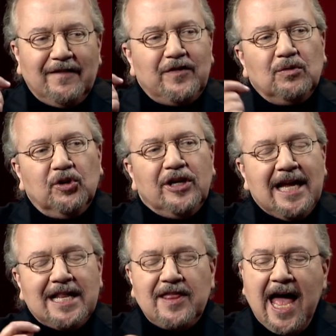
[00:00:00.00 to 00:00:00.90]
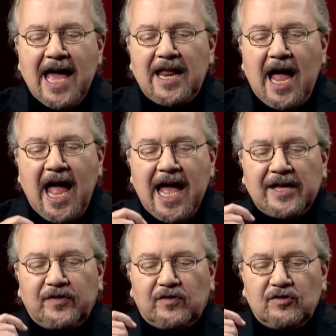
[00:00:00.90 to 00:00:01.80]
If you look at that
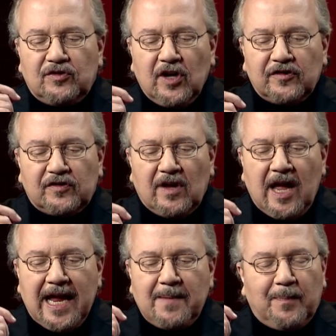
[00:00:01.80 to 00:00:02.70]
as just a